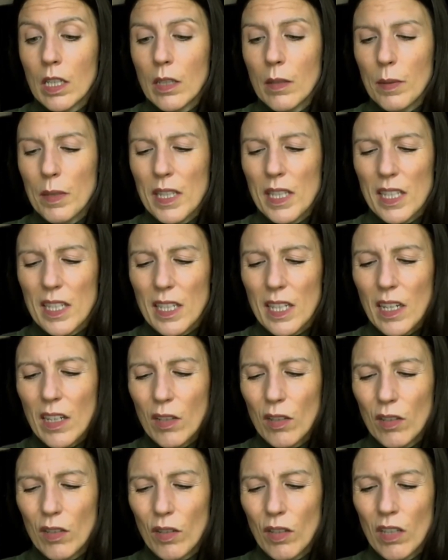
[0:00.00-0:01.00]
But
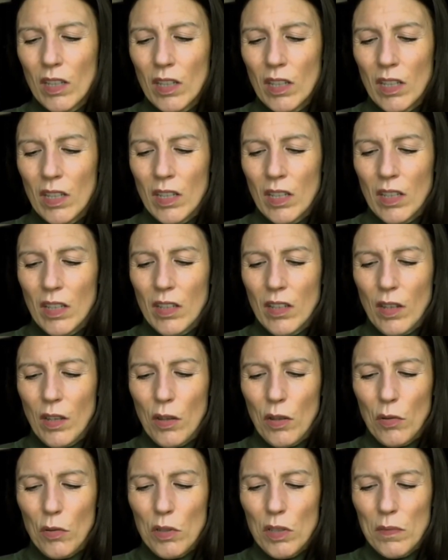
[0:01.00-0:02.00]
still, the
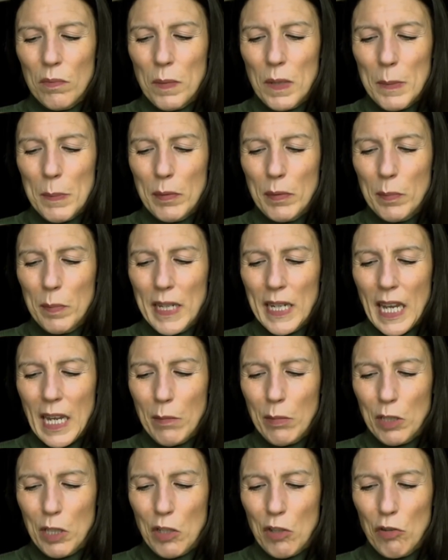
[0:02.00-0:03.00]
thought of people being
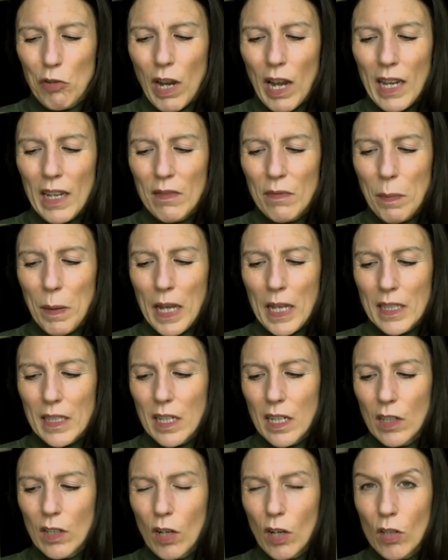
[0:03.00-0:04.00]
able to drive past
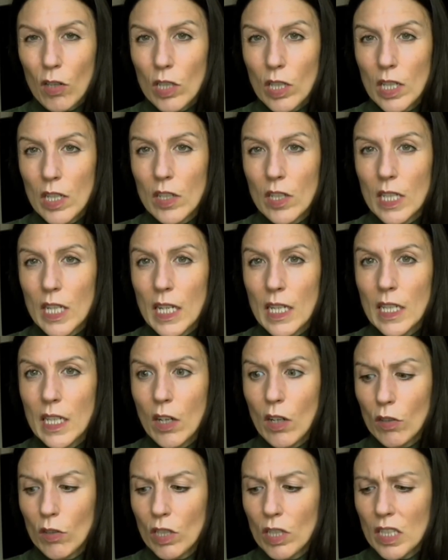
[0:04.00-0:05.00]
her cottage at any
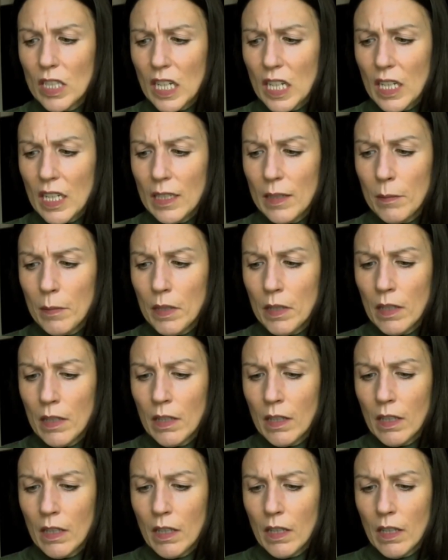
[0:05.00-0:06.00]
odd time.
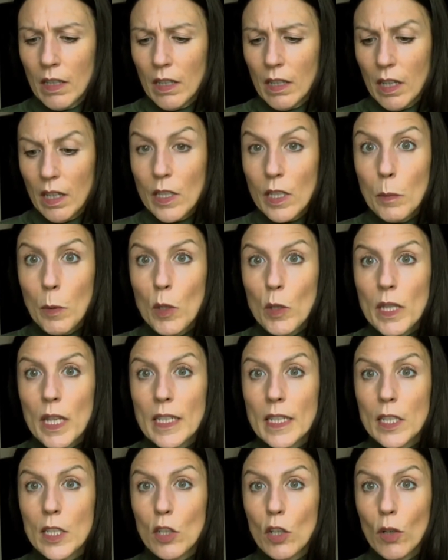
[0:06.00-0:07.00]
And suppose they
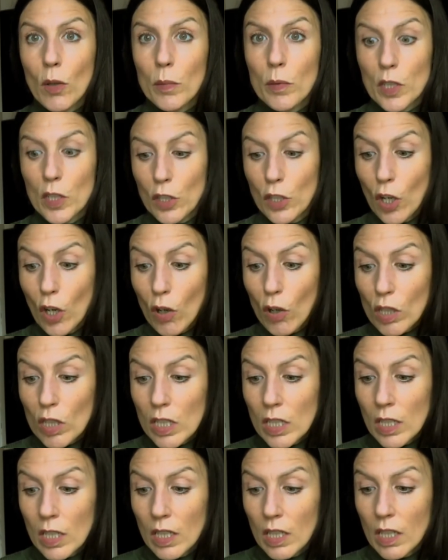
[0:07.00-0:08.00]
stopped and
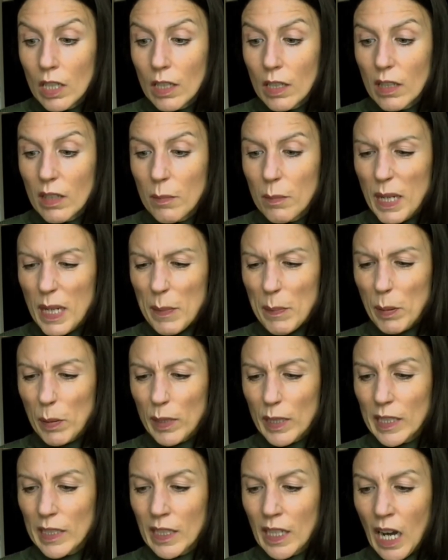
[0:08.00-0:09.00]
knocked?
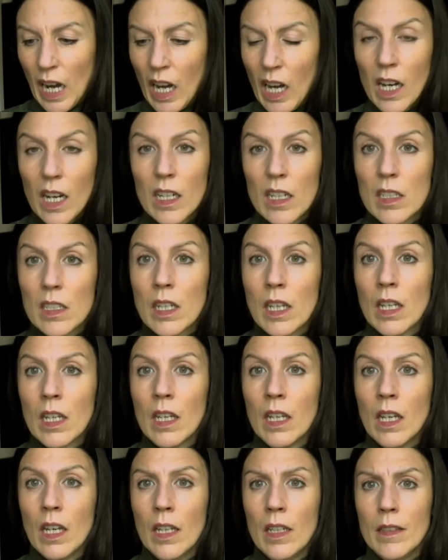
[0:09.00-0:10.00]
People in cars
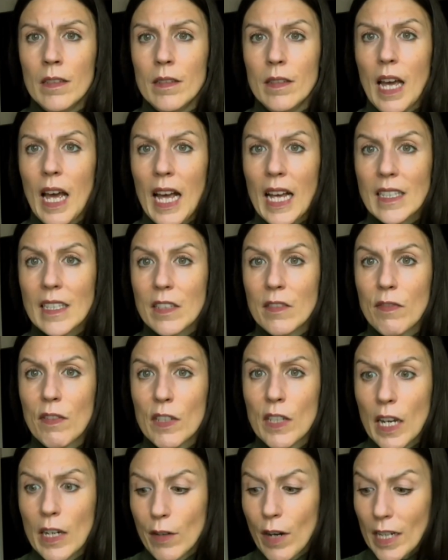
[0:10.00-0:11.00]
and asked for
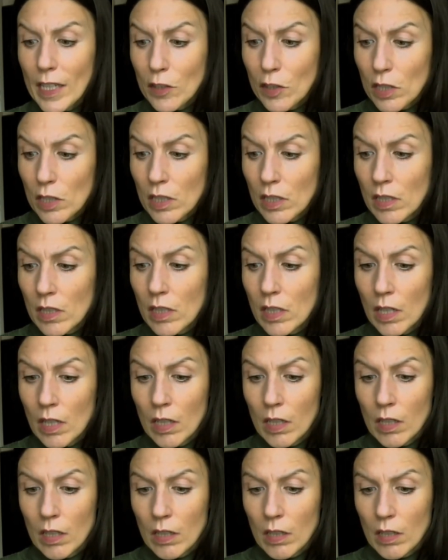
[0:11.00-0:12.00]
directions.
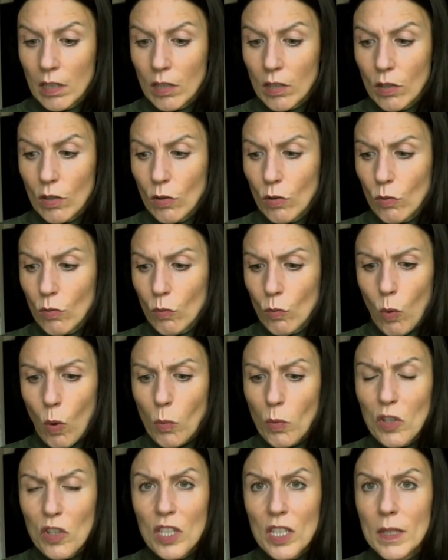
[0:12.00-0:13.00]

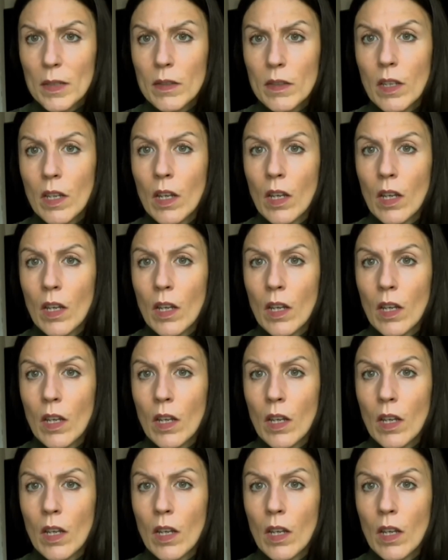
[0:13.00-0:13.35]
What would she.